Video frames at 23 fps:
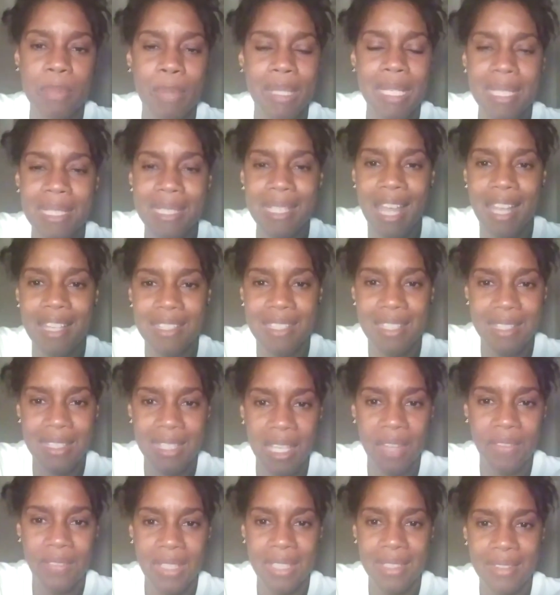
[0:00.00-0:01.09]
but it's not just
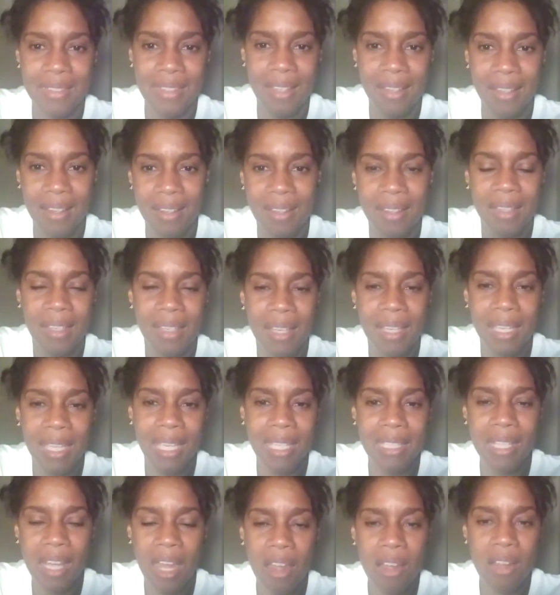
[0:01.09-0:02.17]
giving the
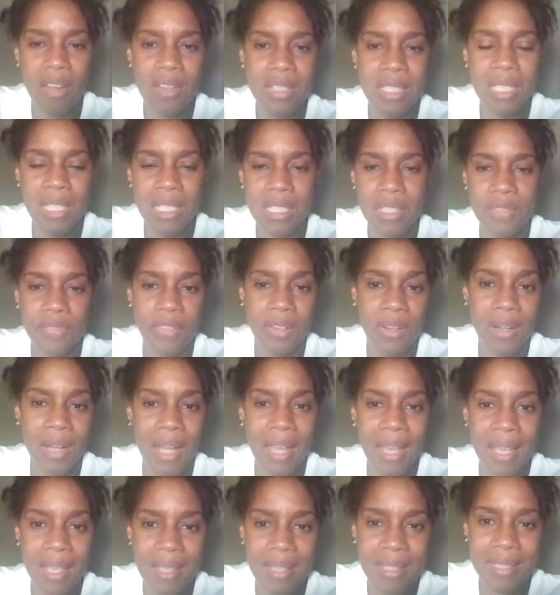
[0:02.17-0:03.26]
inheritance for
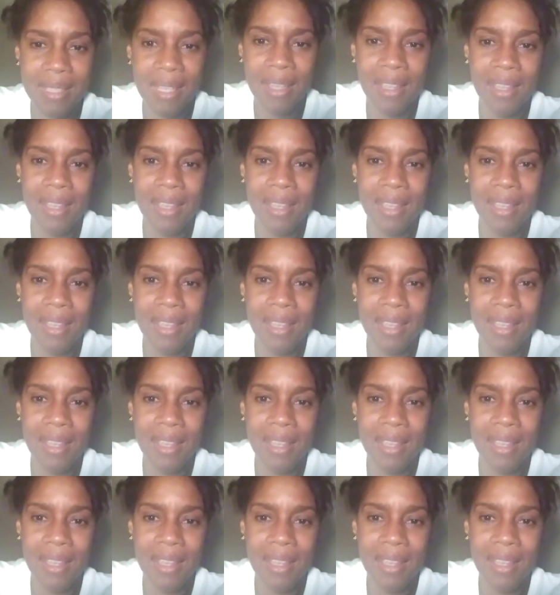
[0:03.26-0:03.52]
us.